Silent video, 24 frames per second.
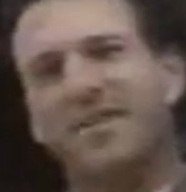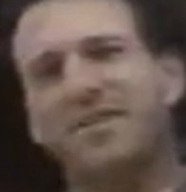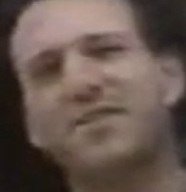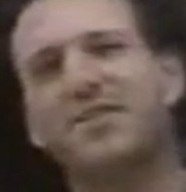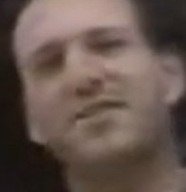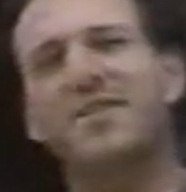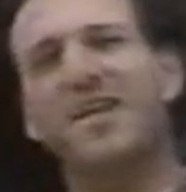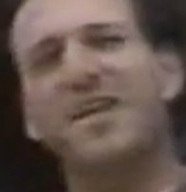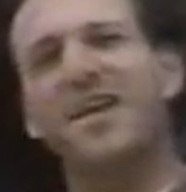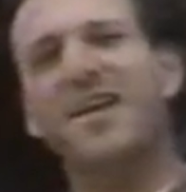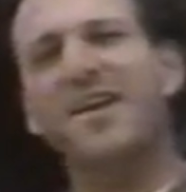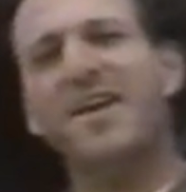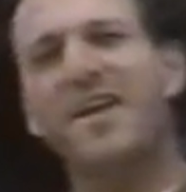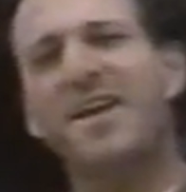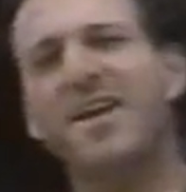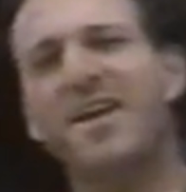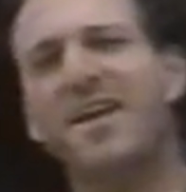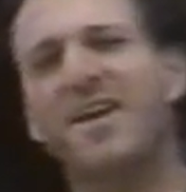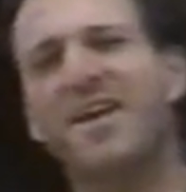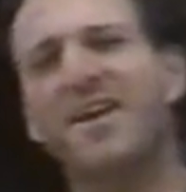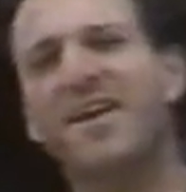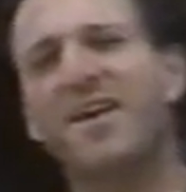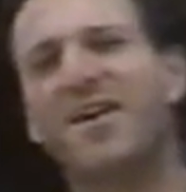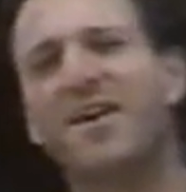Today,
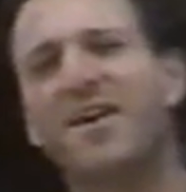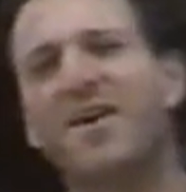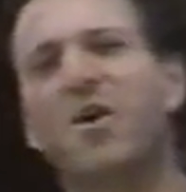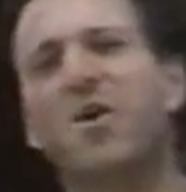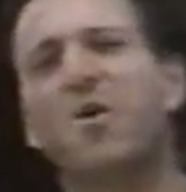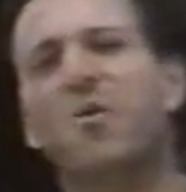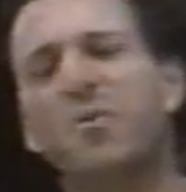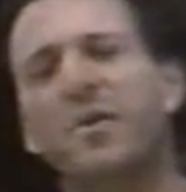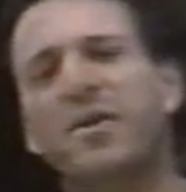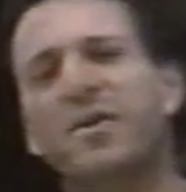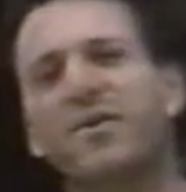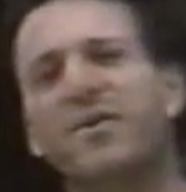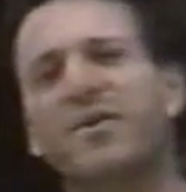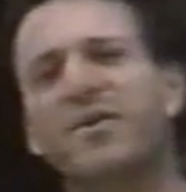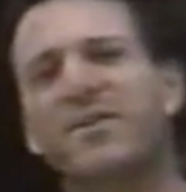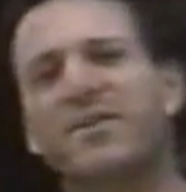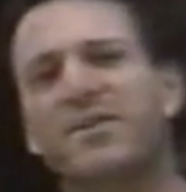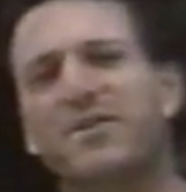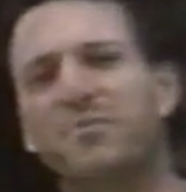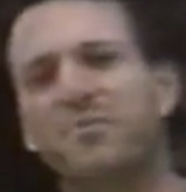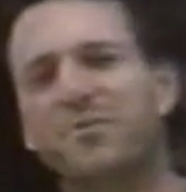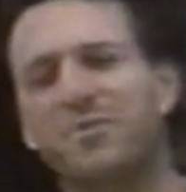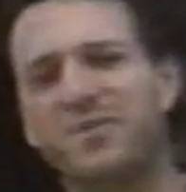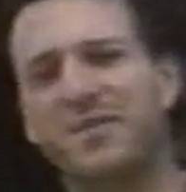we are going
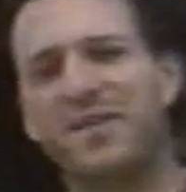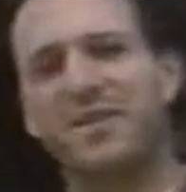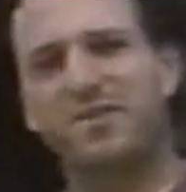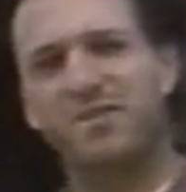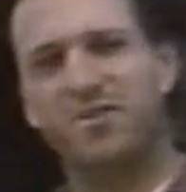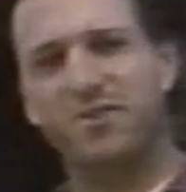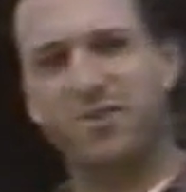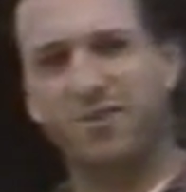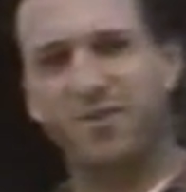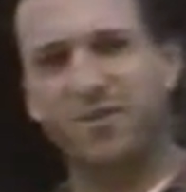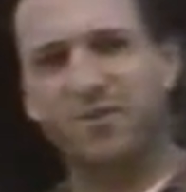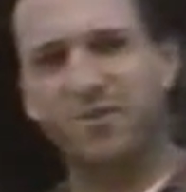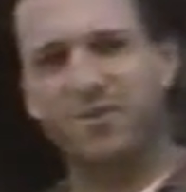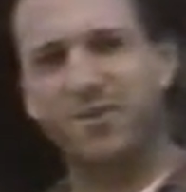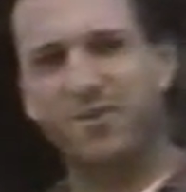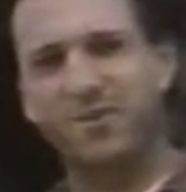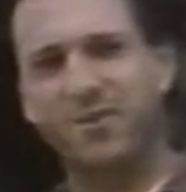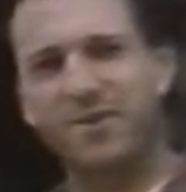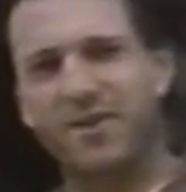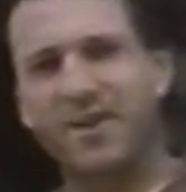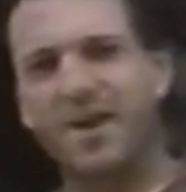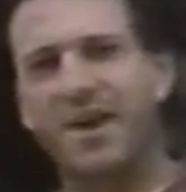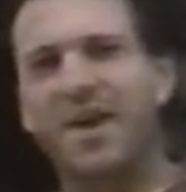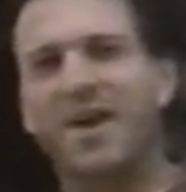to present to you
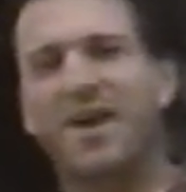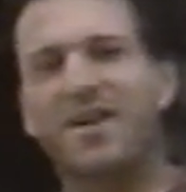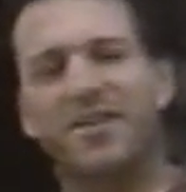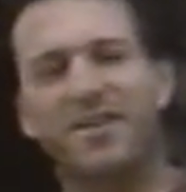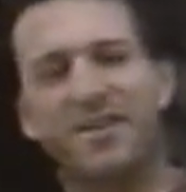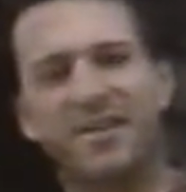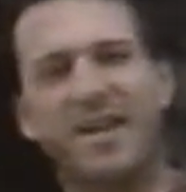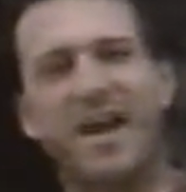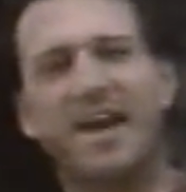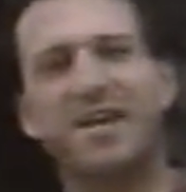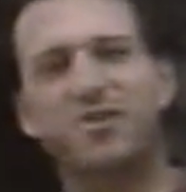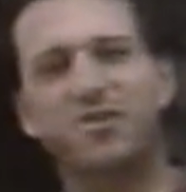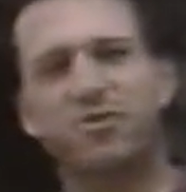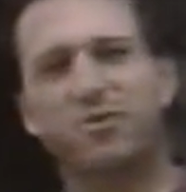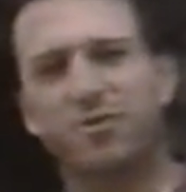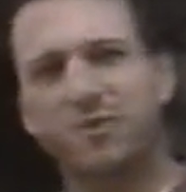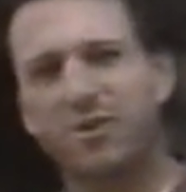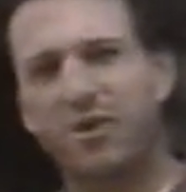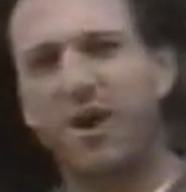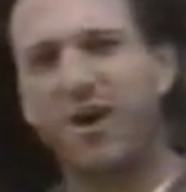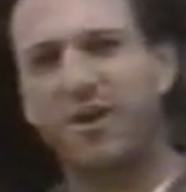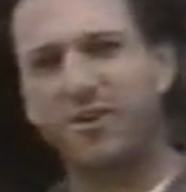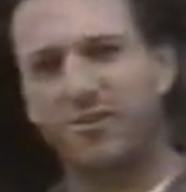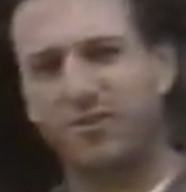the National
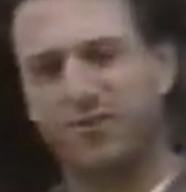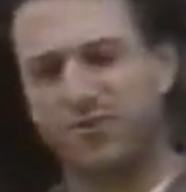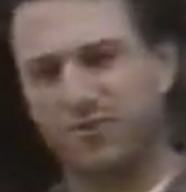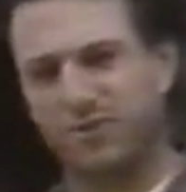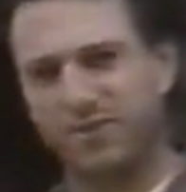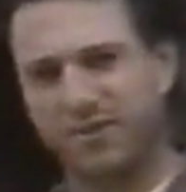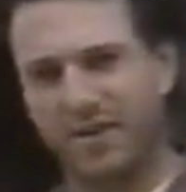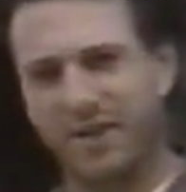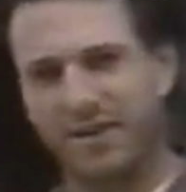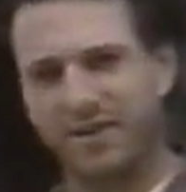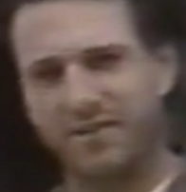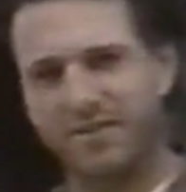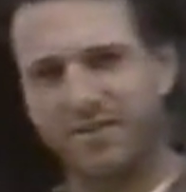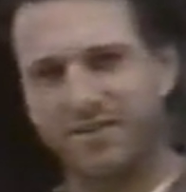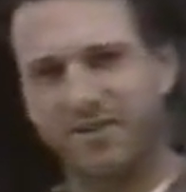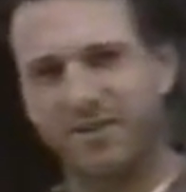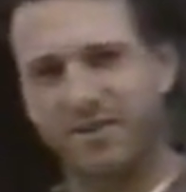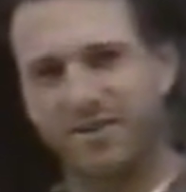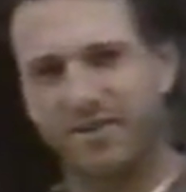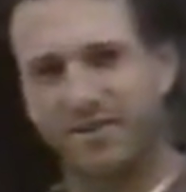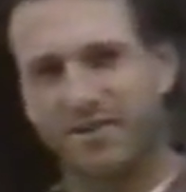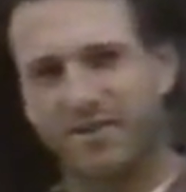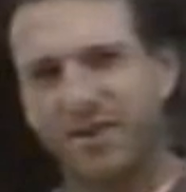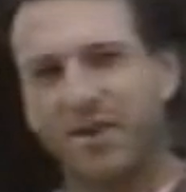Cottagers Test.
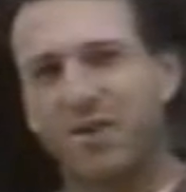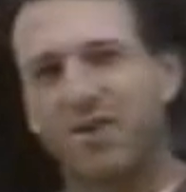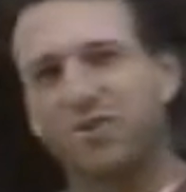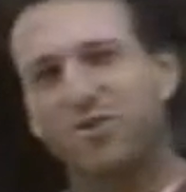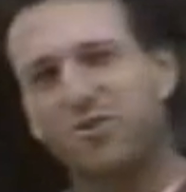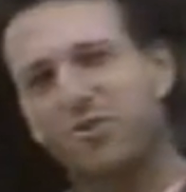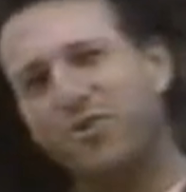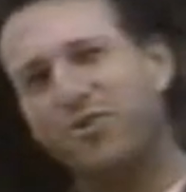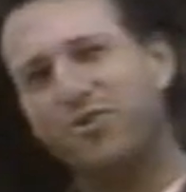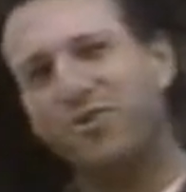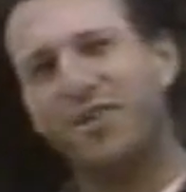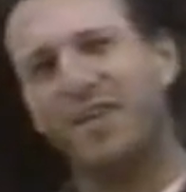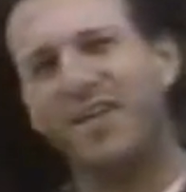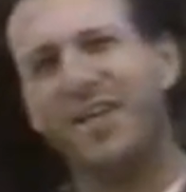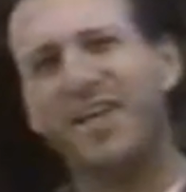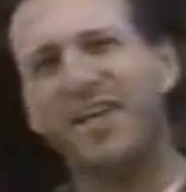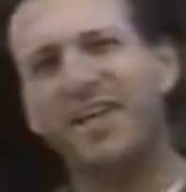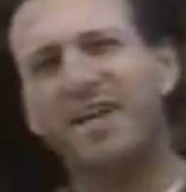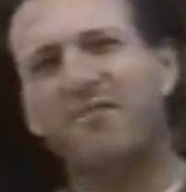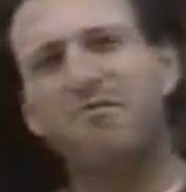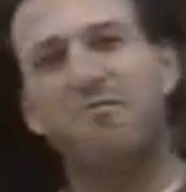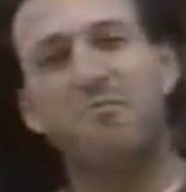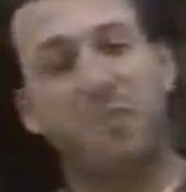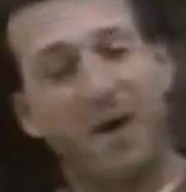So you're thinking
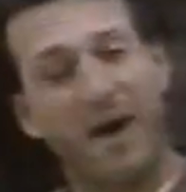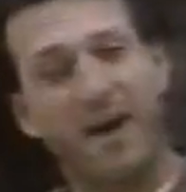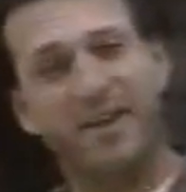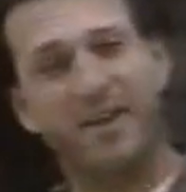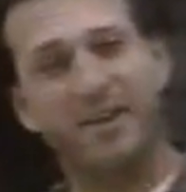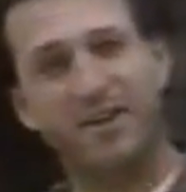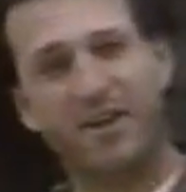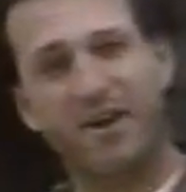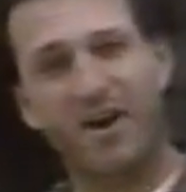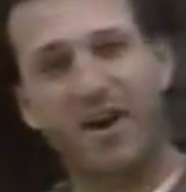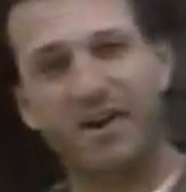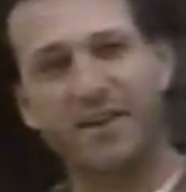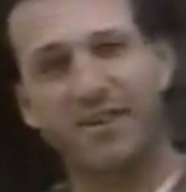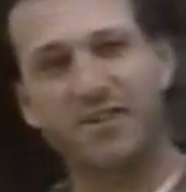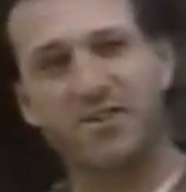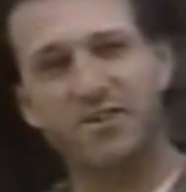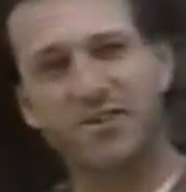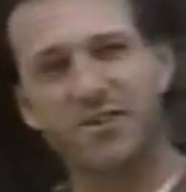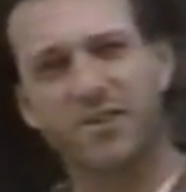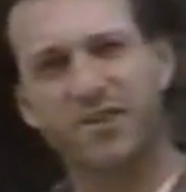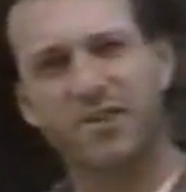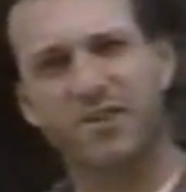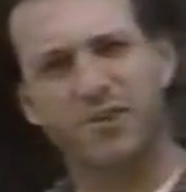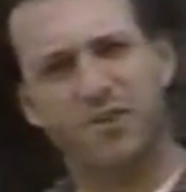of buying a cottage.
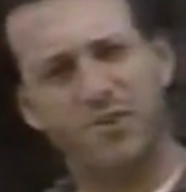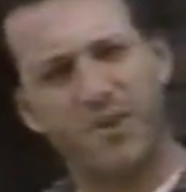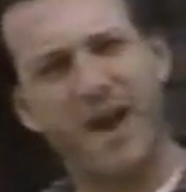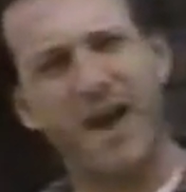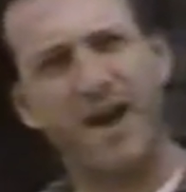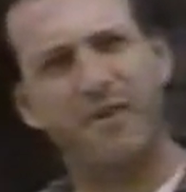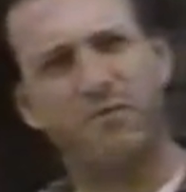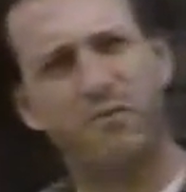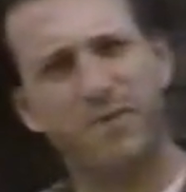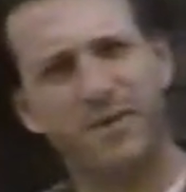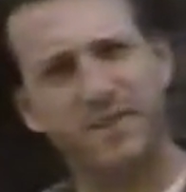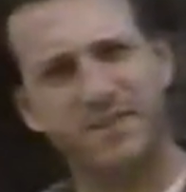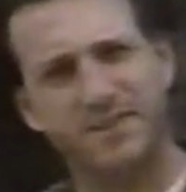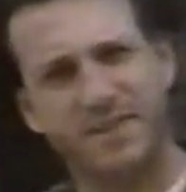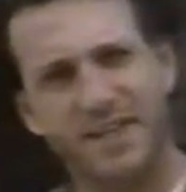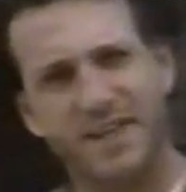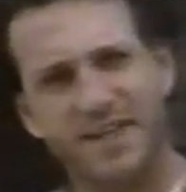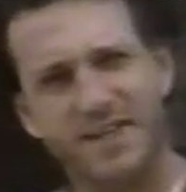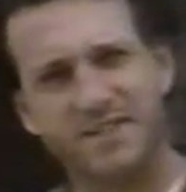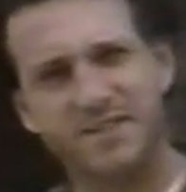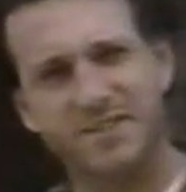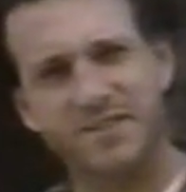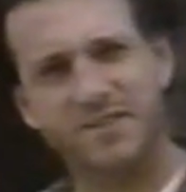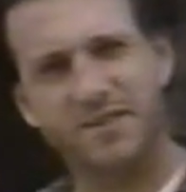Do you have what it
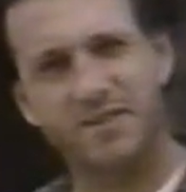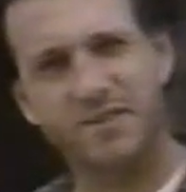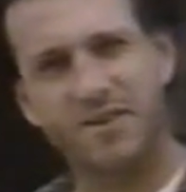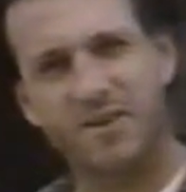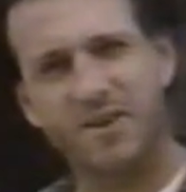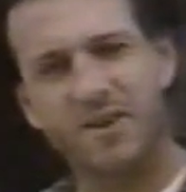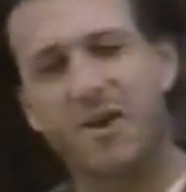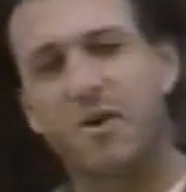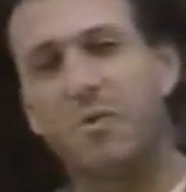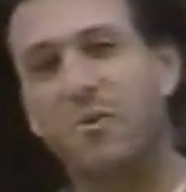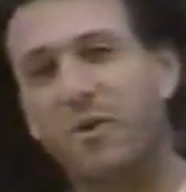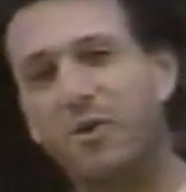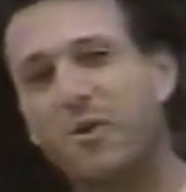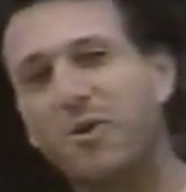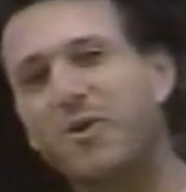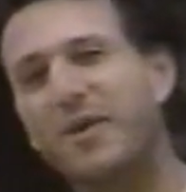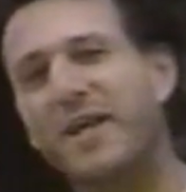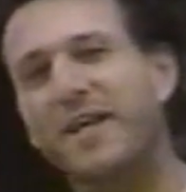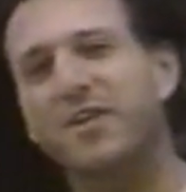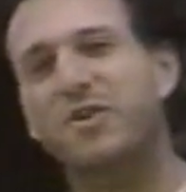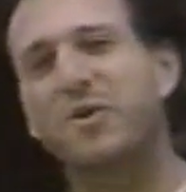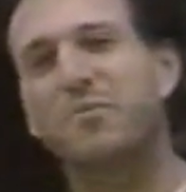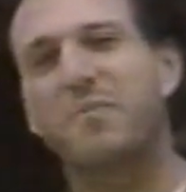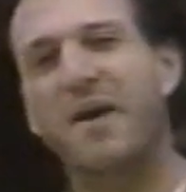takes? Well, go
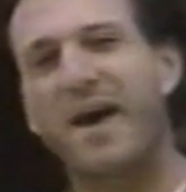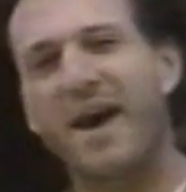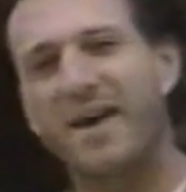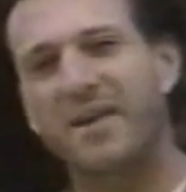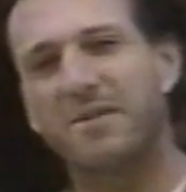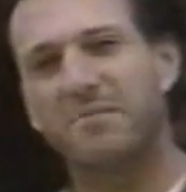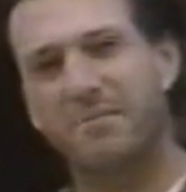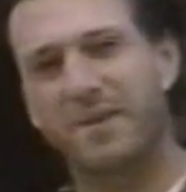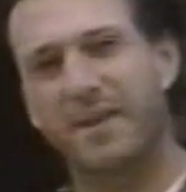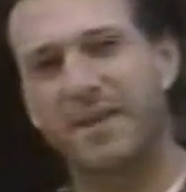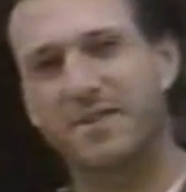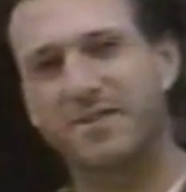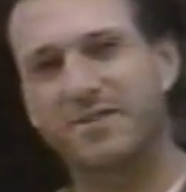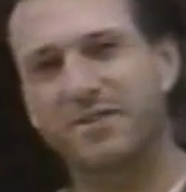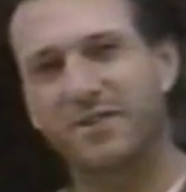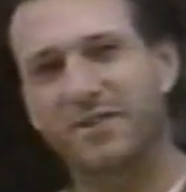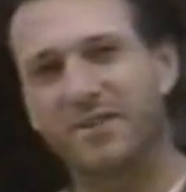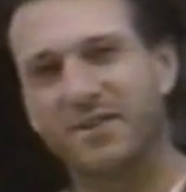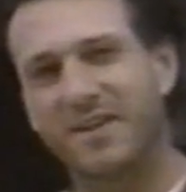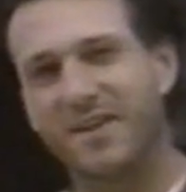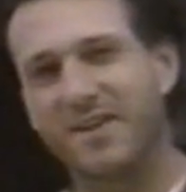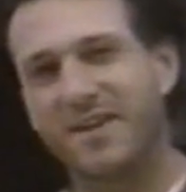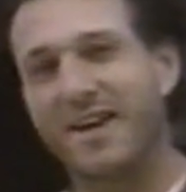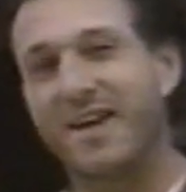get your pad and pencil
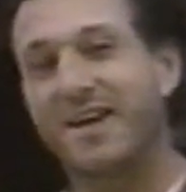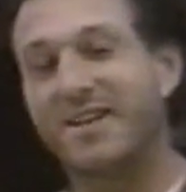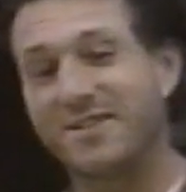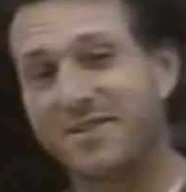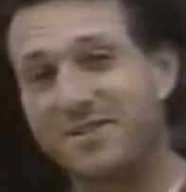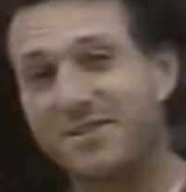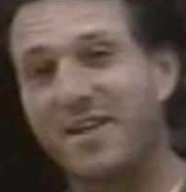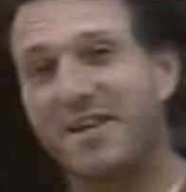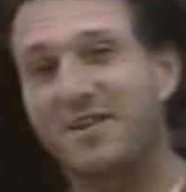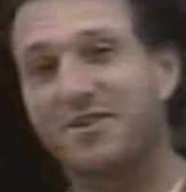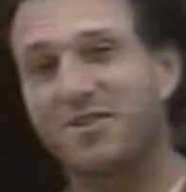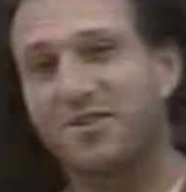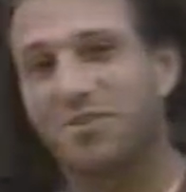and stay